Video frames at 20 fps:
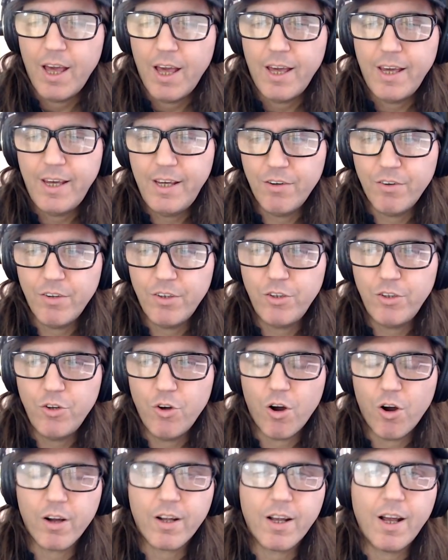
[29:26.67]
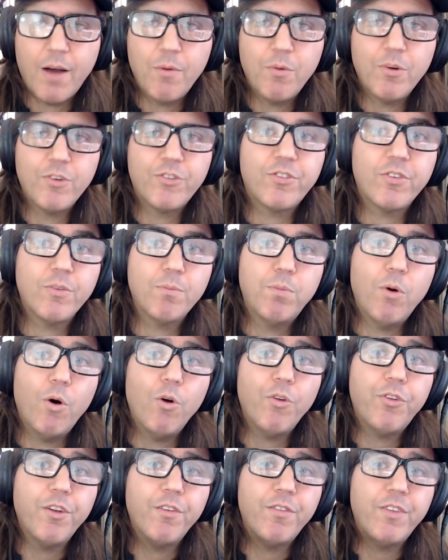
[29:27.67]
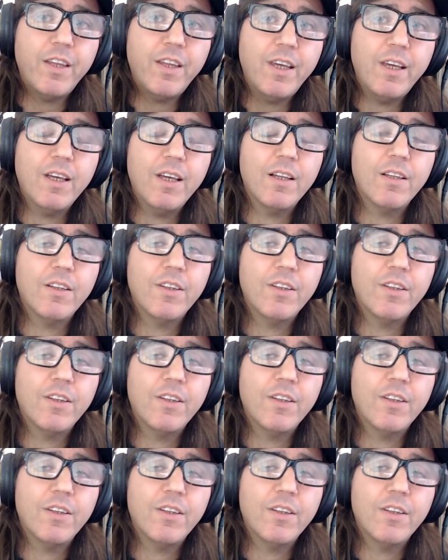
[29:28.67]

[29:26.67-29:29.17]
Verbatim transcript: here in New York, I was both of the,